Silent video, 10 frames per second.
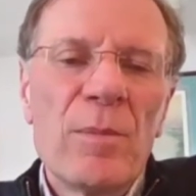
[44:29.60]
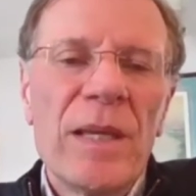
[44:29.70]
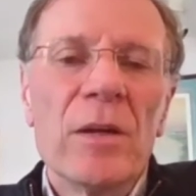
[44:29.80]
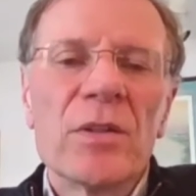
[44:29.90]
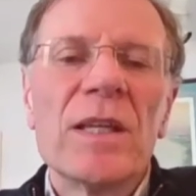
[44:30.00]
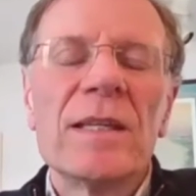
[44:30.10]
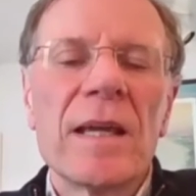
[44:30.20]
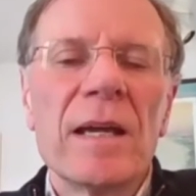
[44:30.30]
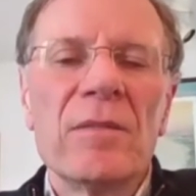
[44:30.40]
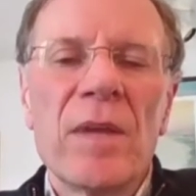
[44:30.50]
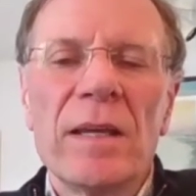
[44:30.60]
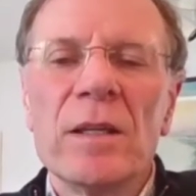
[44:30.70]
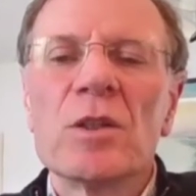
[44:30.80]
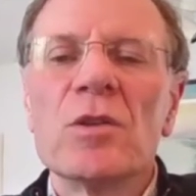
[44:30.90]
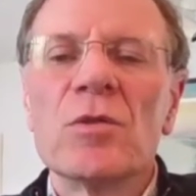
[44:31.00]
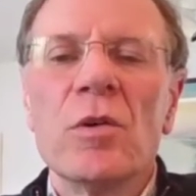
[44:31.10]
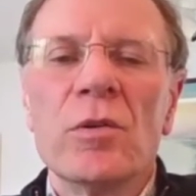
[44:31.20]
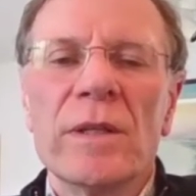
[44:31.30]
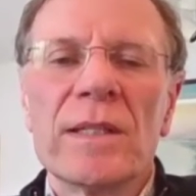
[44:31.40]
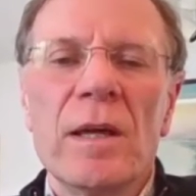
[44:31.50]
PLC side of that edge
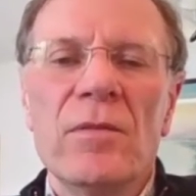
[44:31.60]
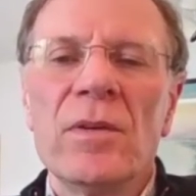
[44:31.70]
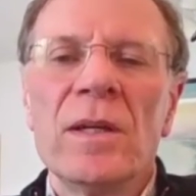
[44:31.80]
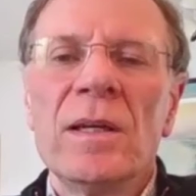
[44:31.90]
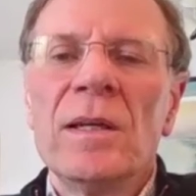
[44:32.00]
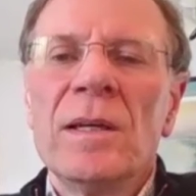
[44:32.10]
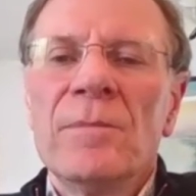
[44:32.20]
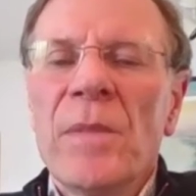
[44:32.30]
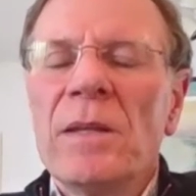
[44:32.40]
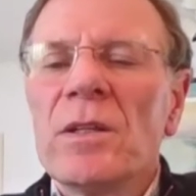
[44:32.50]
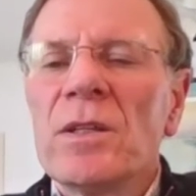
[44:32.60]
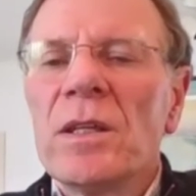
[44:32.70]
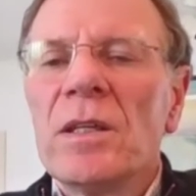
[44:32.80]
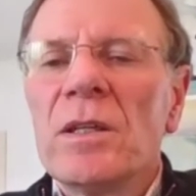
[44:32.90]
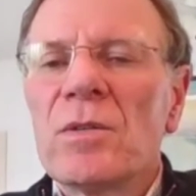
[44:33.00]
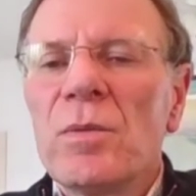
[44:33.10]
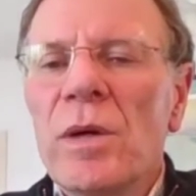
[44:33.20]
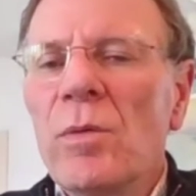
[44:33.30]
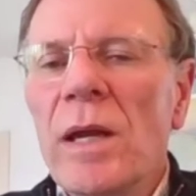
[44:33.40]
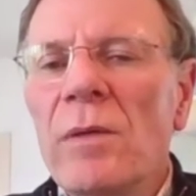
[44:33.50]
controller itself. And this is
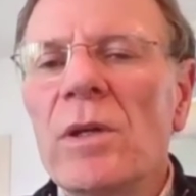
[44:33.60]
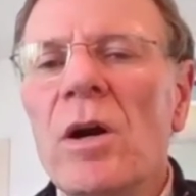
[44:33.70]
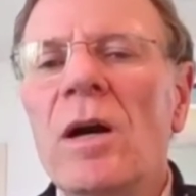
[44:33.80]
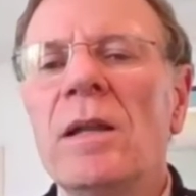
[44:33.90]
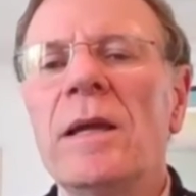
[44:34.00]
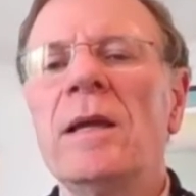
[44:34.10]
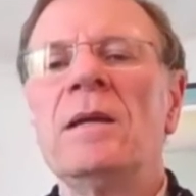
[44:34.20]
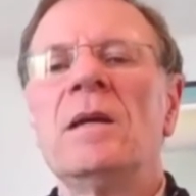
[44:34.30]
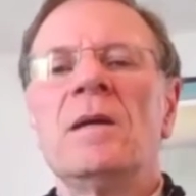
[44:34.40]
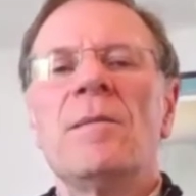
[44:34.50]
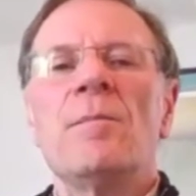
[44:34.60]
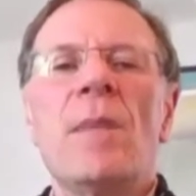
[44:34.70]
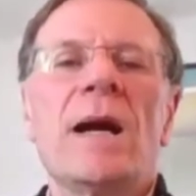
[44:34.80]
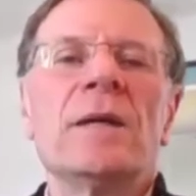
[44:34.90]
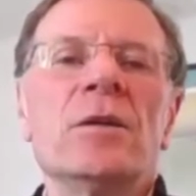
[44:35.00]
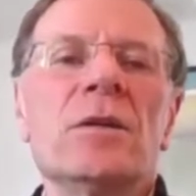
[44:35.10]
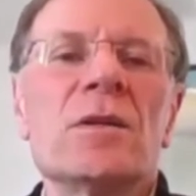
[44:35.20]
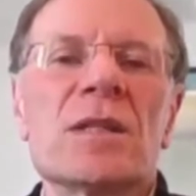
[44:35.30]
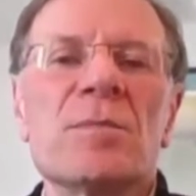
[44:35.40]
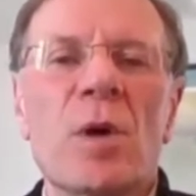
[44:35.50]
what I would call a modern
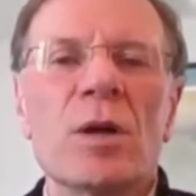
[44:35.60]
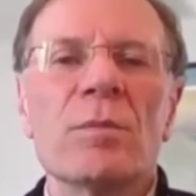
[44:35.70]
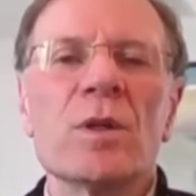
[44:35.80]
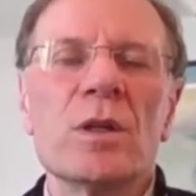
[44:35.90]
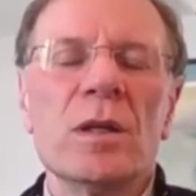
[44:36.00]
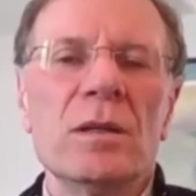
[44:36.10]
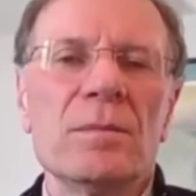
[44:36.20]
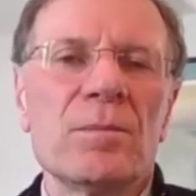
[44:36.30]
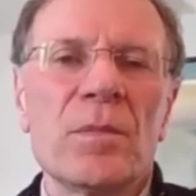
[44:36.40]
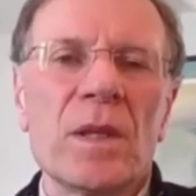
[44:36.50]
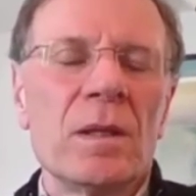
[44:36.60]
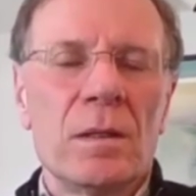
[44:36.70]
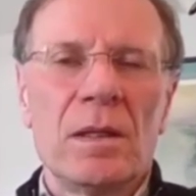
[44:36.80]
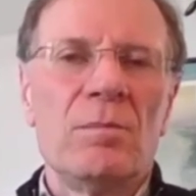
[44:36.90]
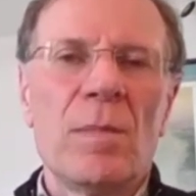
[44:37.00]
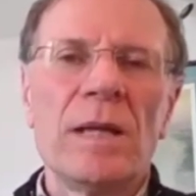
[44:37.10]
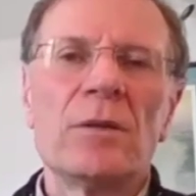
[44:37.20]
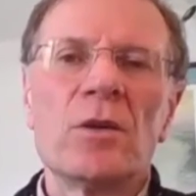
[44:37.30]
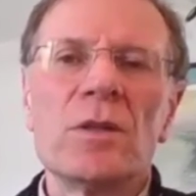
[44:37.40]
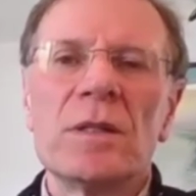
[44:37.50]
smart machine. It
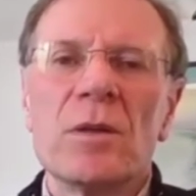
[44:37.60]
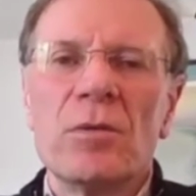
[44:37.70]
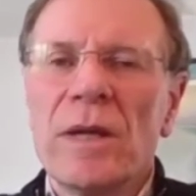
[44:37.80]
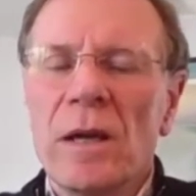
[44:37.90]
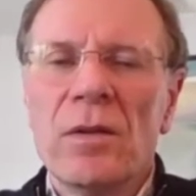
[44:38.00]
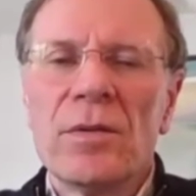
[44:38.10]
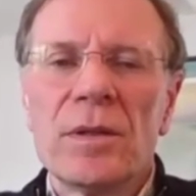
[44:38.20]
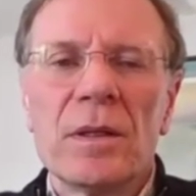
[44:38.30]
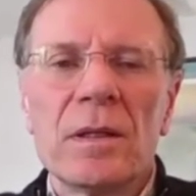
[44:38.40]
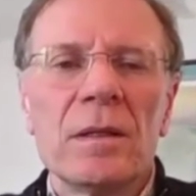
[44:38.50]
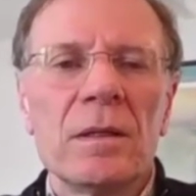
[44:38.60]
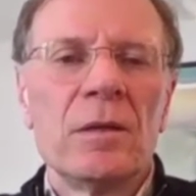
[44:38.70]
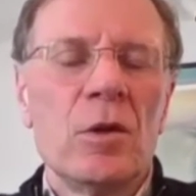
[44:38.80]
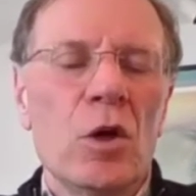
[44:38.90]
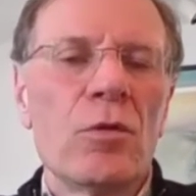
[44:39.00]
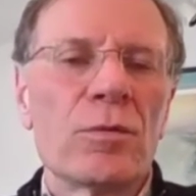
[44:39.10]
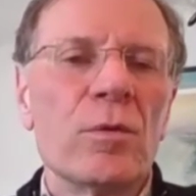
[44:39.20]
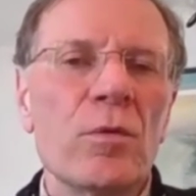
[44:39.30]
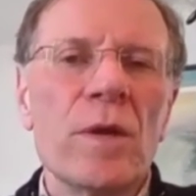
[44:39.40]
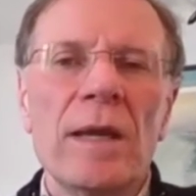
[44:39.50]
monitors its own health,
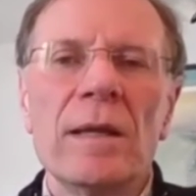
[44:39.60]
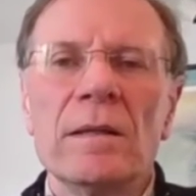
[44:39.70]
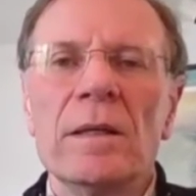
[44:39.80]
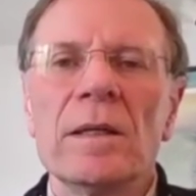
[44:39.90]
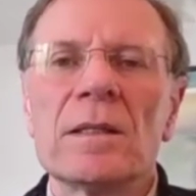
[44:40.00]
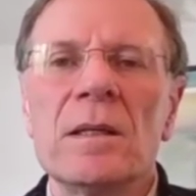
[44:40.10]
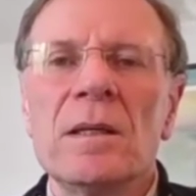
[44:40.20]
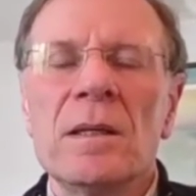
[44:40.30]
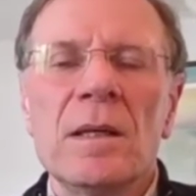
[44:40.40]
through the analytics.